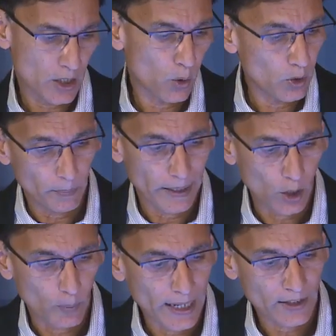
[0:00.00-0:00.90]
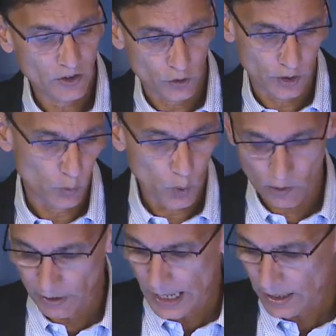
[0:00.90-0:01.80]
coal and biomass using water
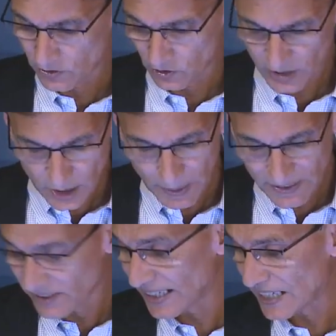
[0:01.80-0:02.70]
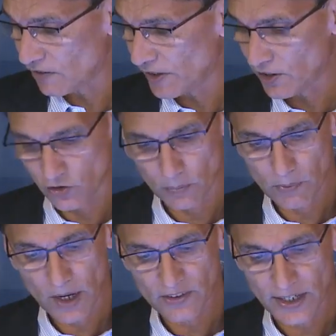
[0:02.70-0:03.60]
and oxygen. So that's basically the gasification
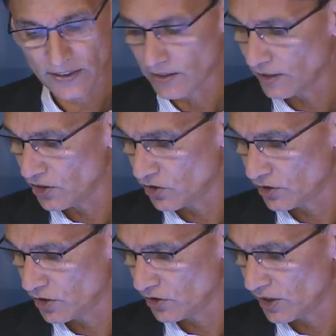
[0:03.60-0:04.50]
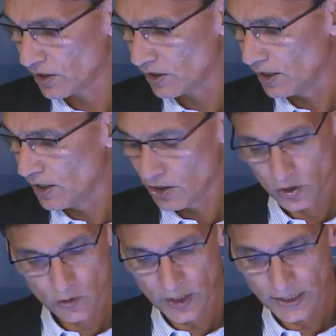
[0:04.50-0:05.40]
process, uh, just, just uh, to
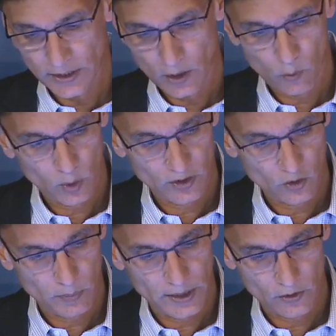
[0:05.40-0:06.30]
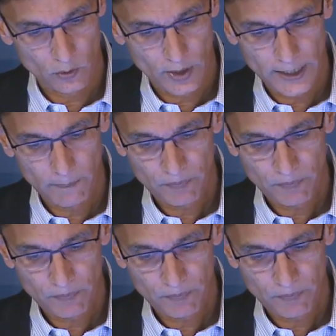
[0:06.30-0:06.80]
give an idea of what this means, right?